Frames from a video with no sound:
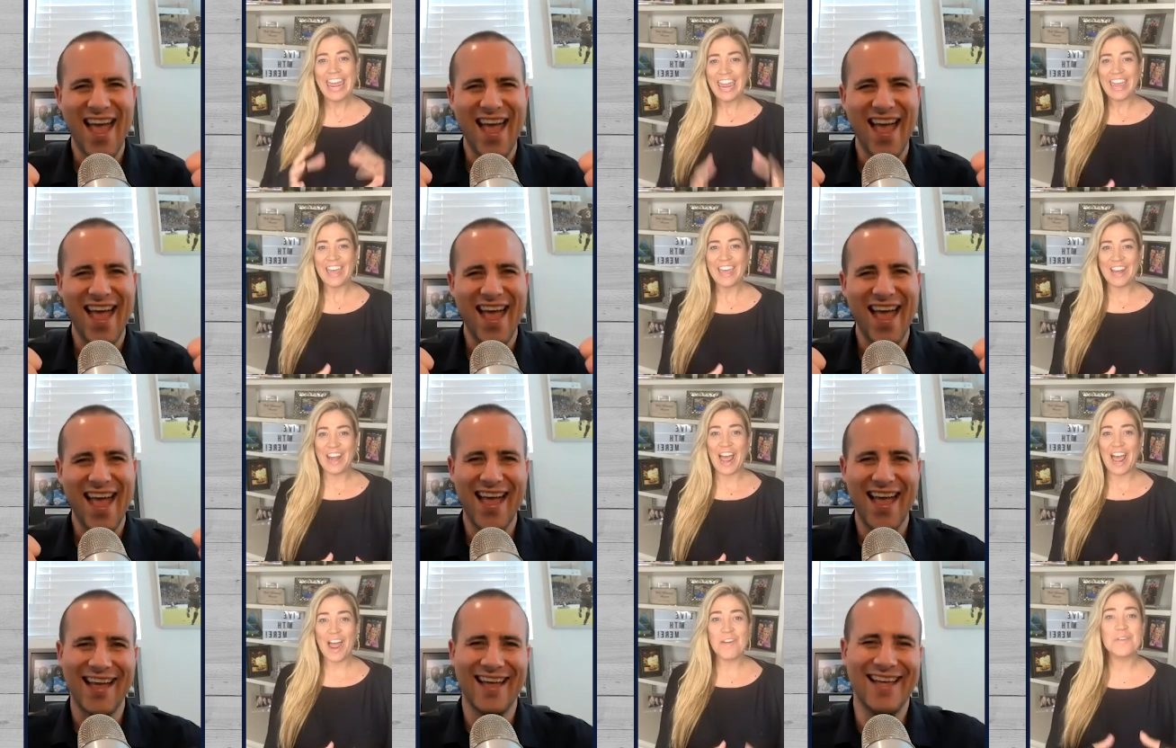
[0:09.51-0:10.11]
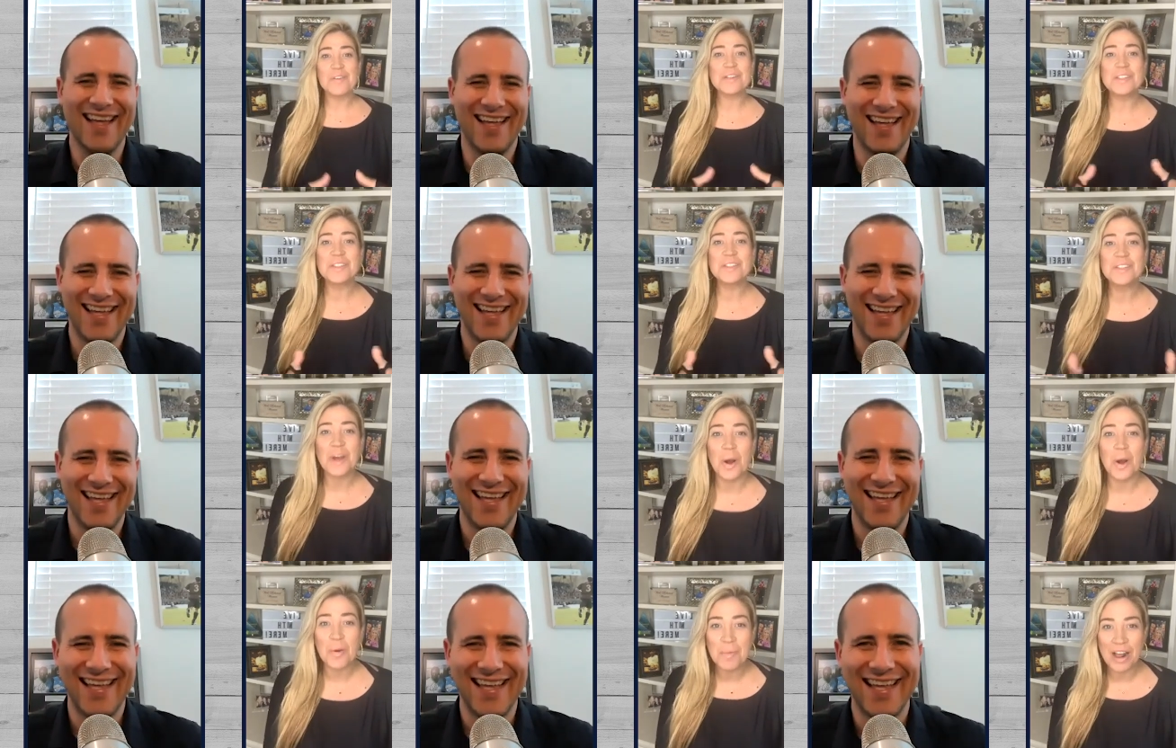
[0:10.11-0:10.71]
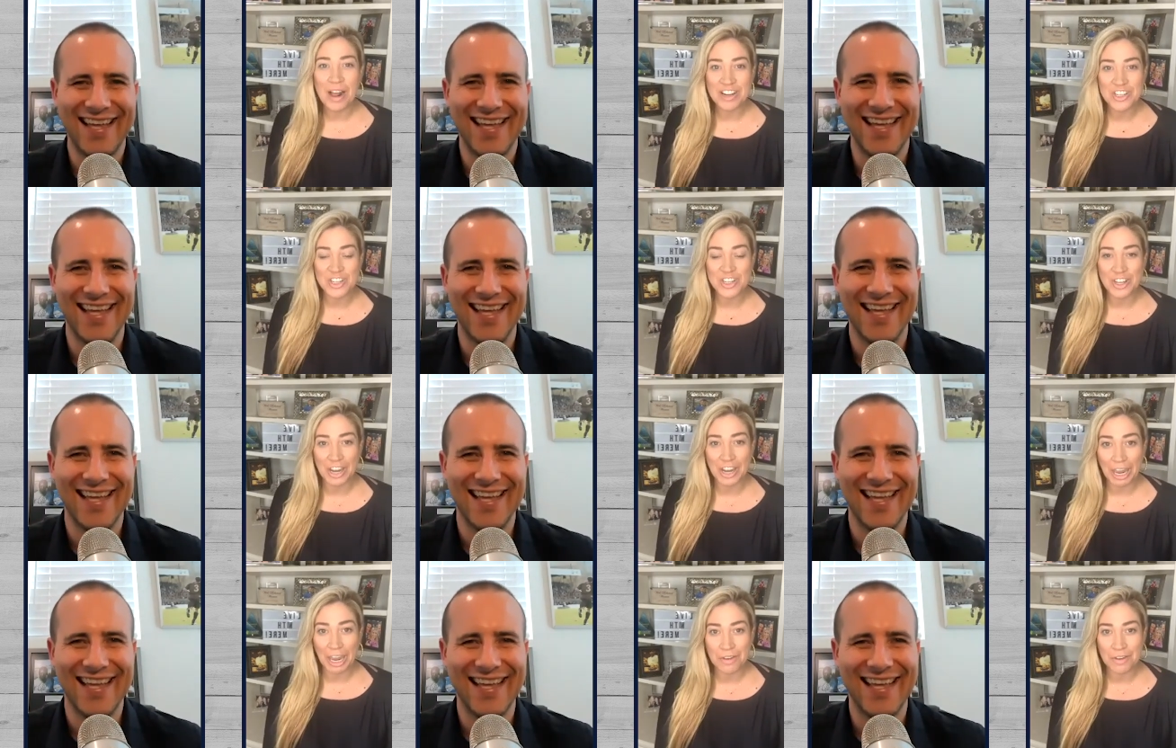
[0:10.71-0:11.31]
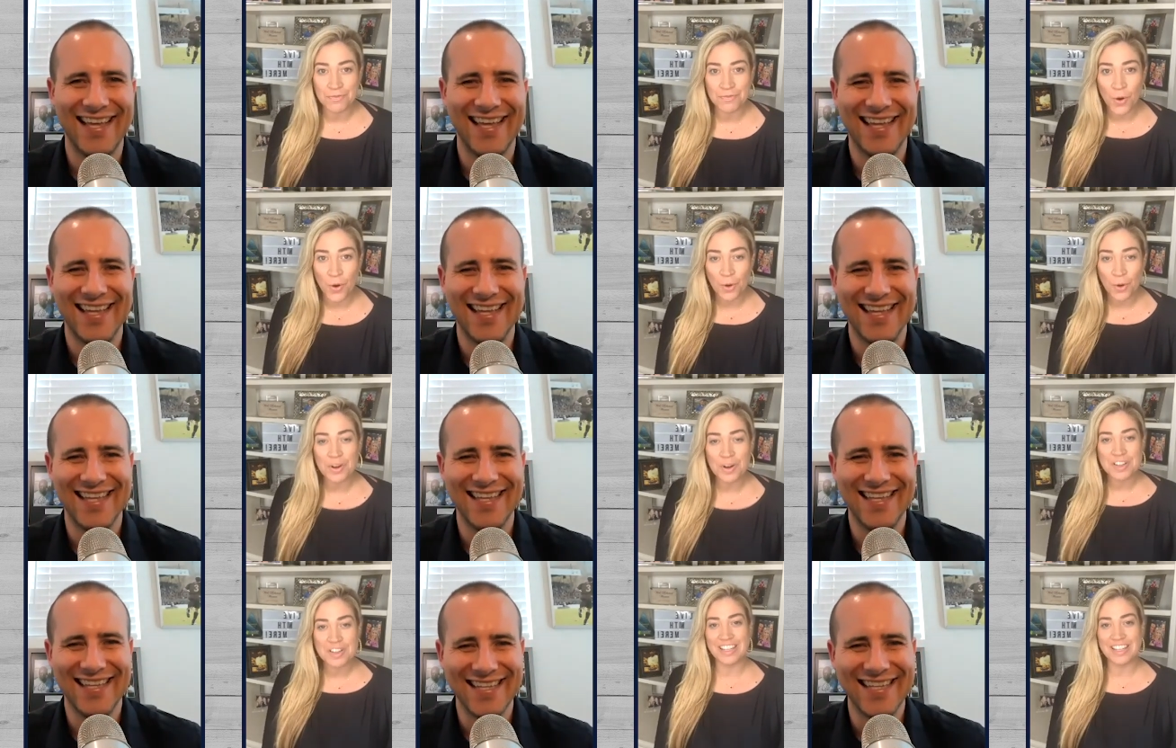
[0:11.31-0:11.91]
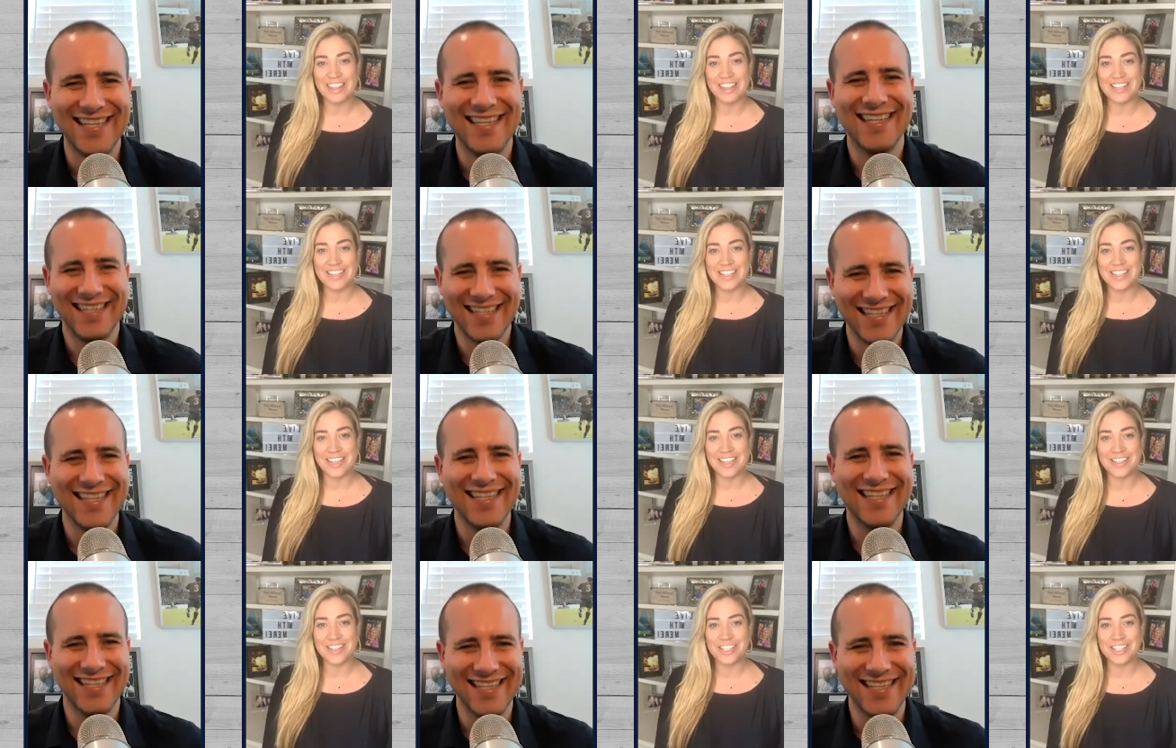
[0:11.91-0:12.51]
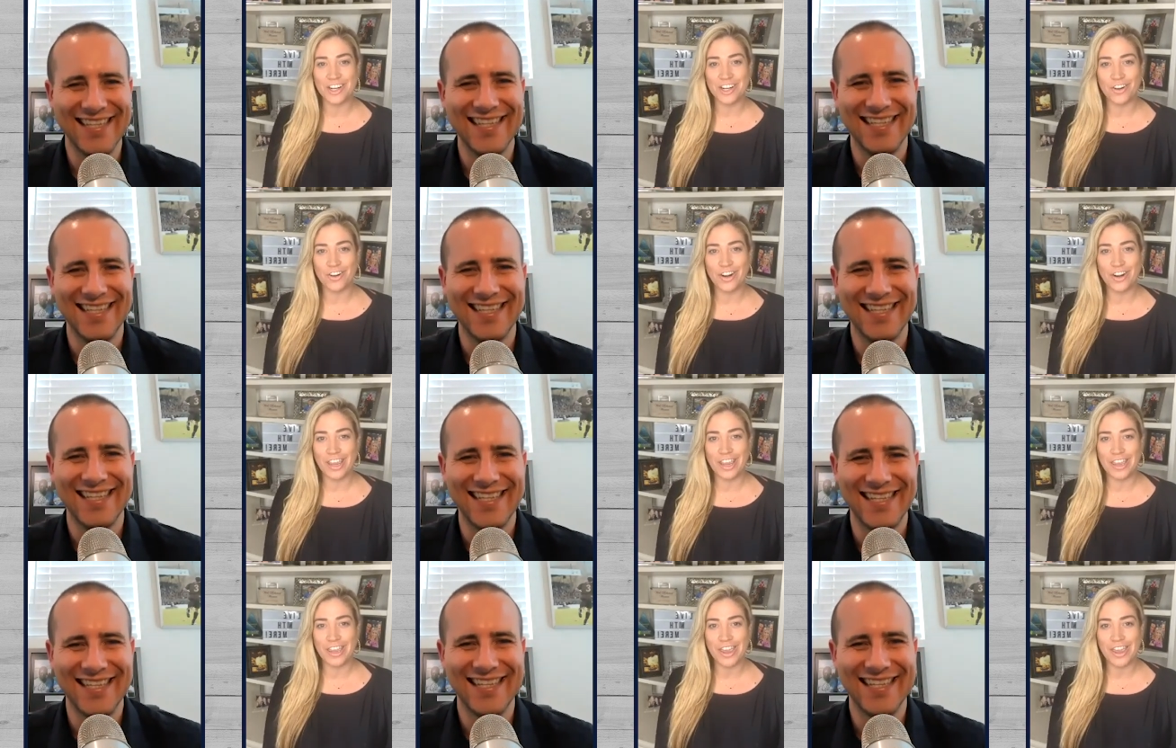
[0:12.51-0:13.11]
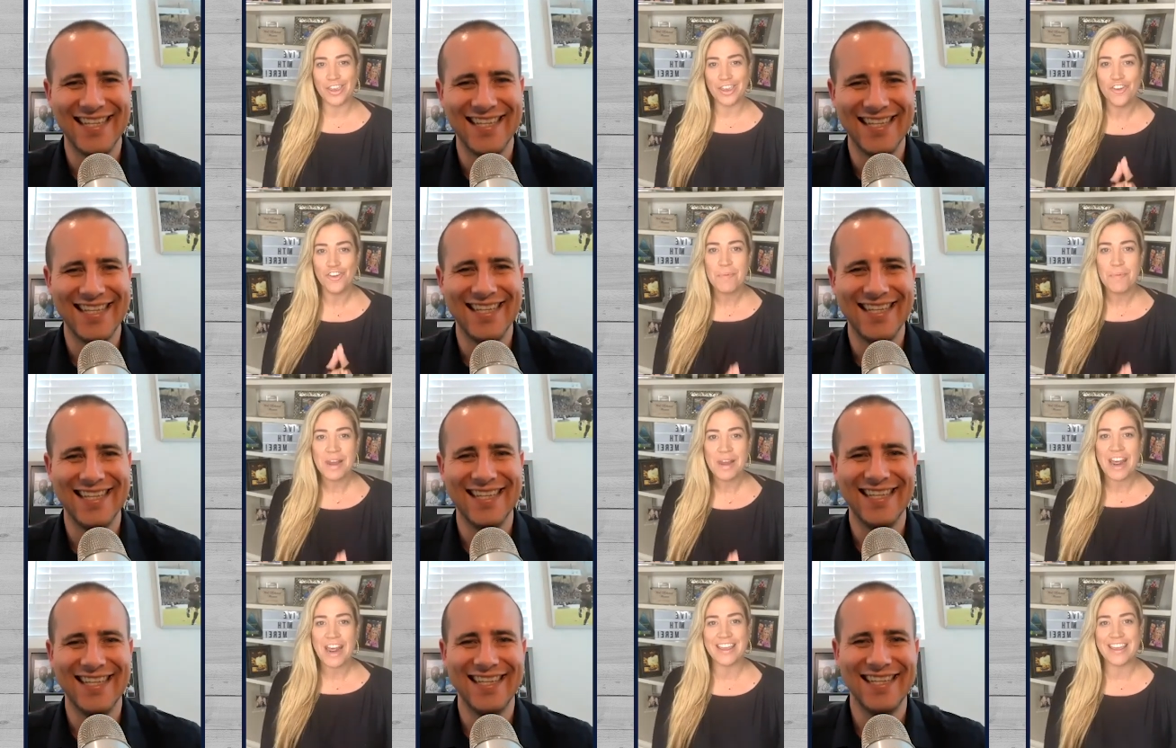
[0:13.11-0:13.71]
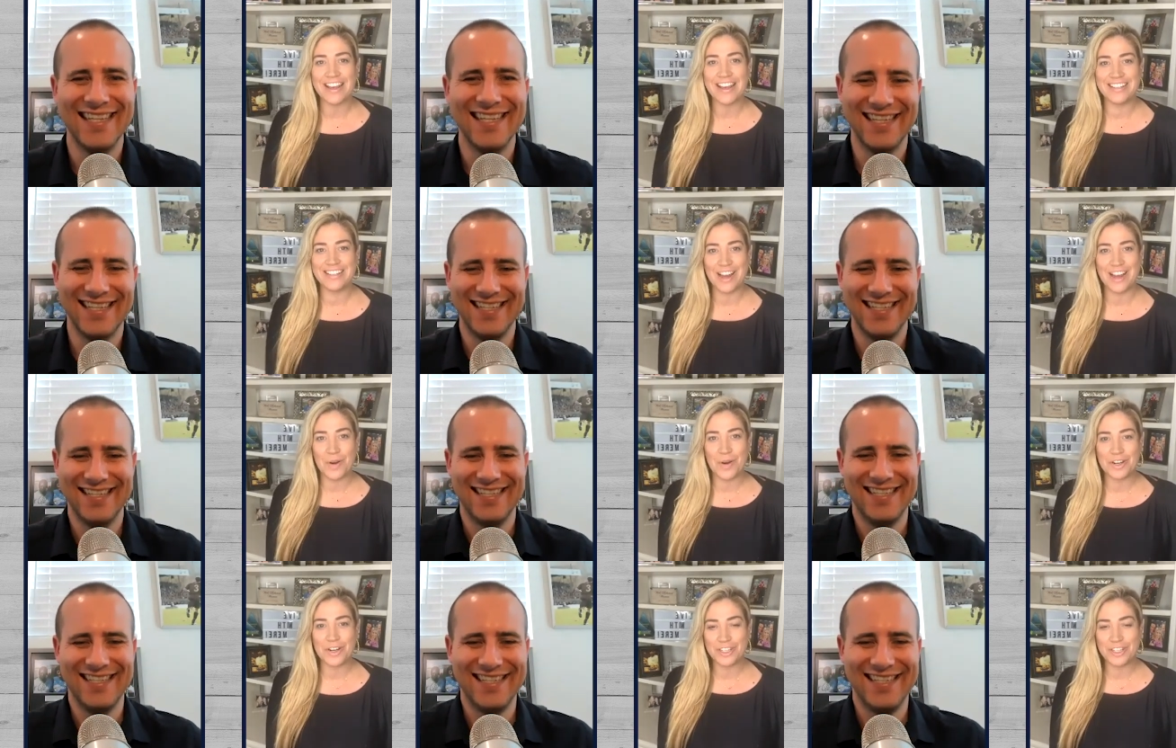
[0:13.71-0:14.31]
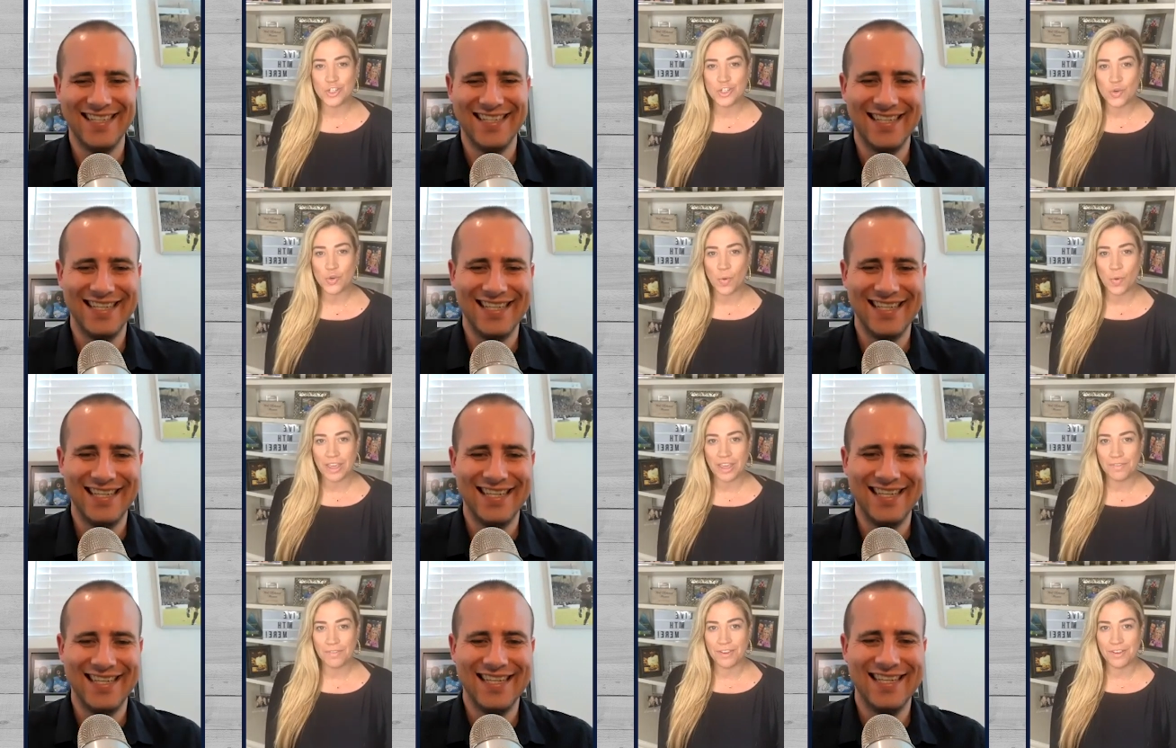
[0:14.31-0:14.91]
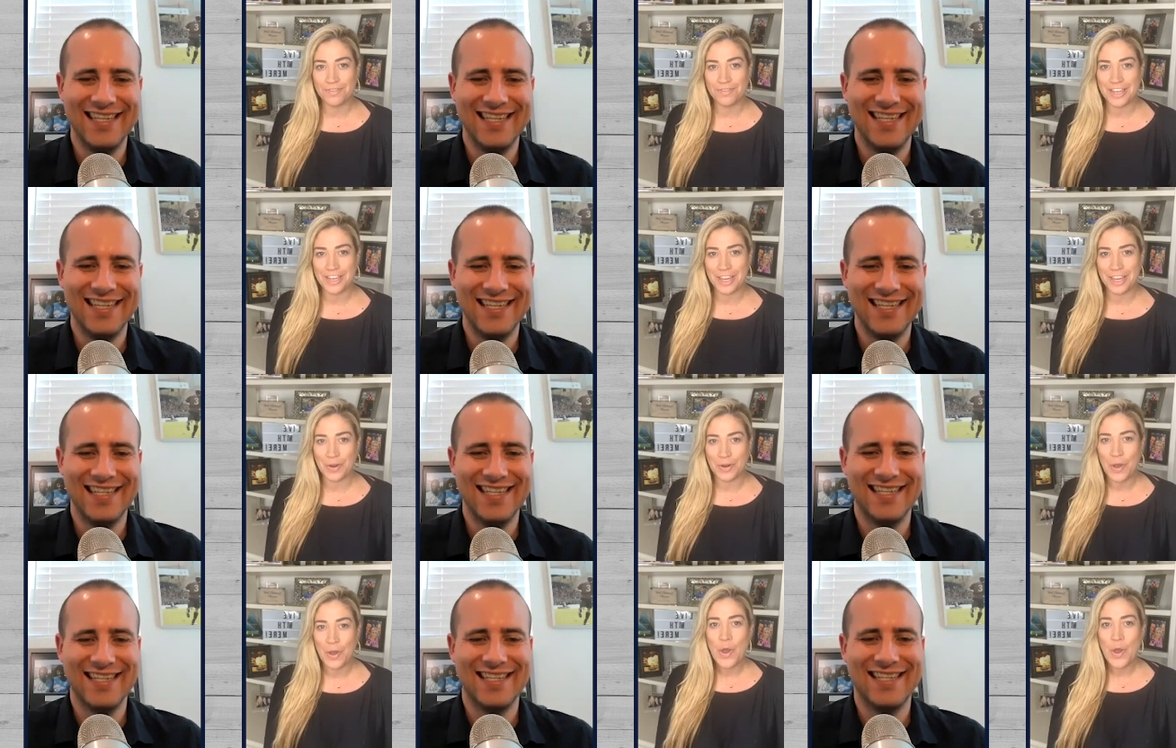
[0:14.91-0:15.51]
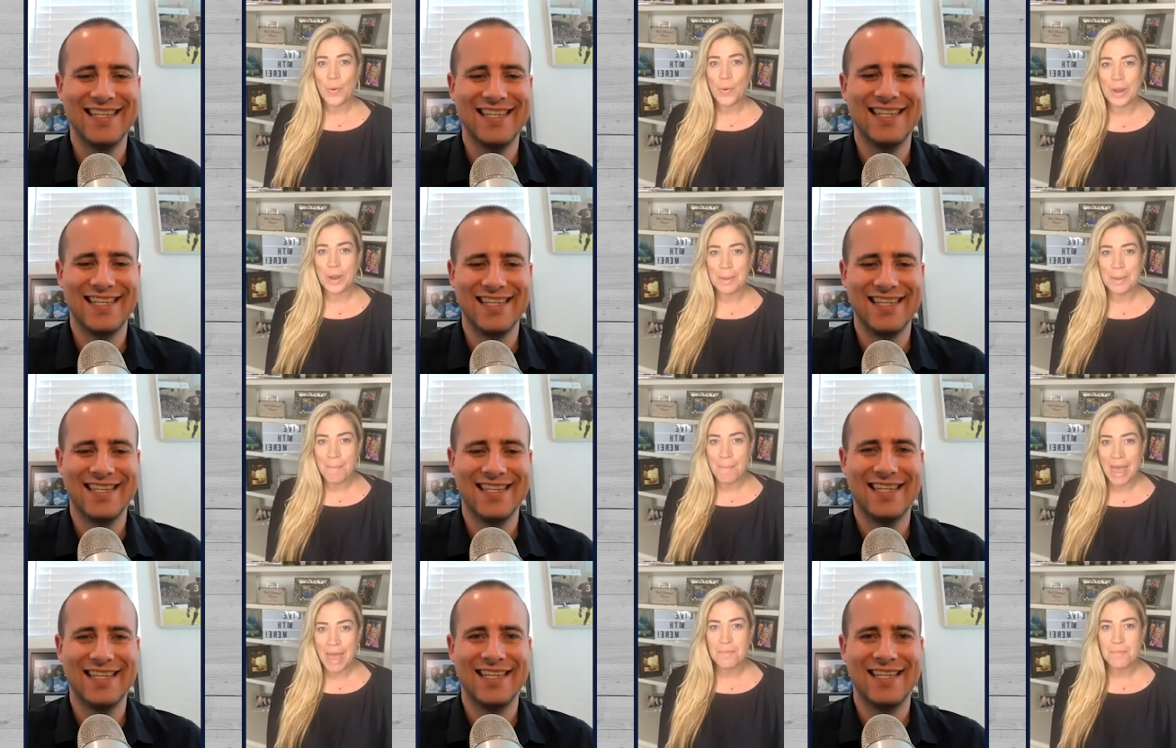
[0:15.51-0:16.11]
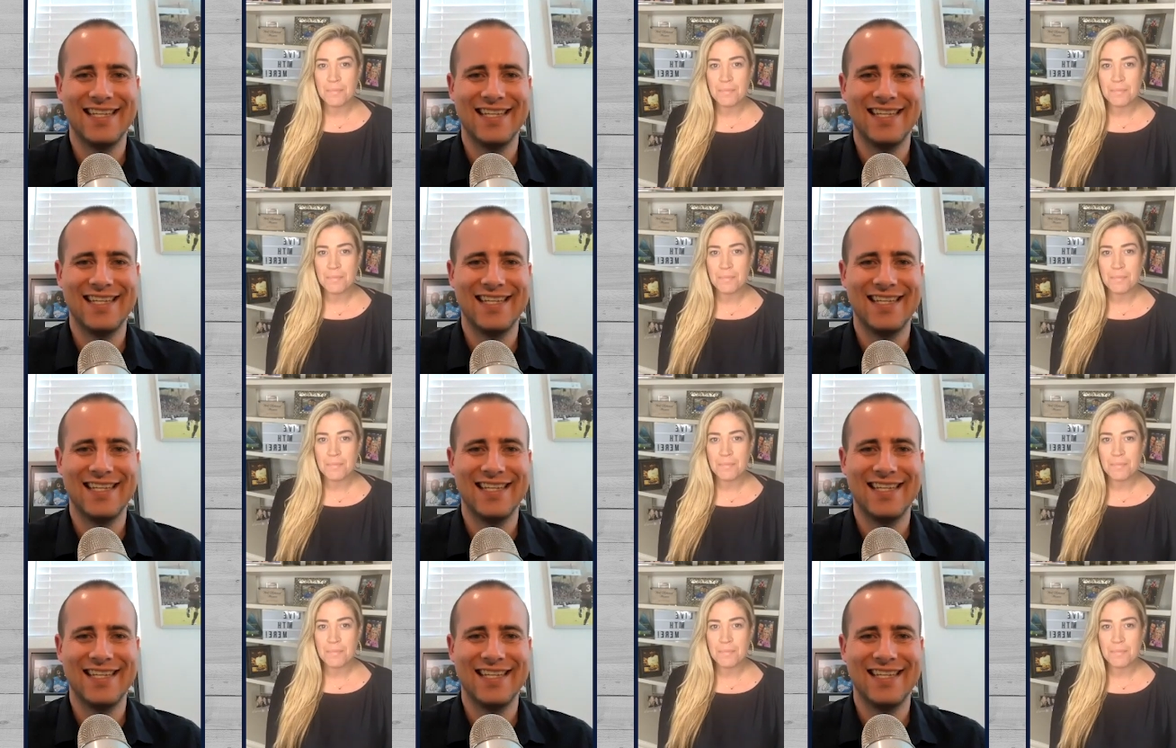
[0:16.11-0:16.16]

Speaker 1: Ian, I was so much looking forward to this, considering you've been at YES Network since twenty fifteen. We met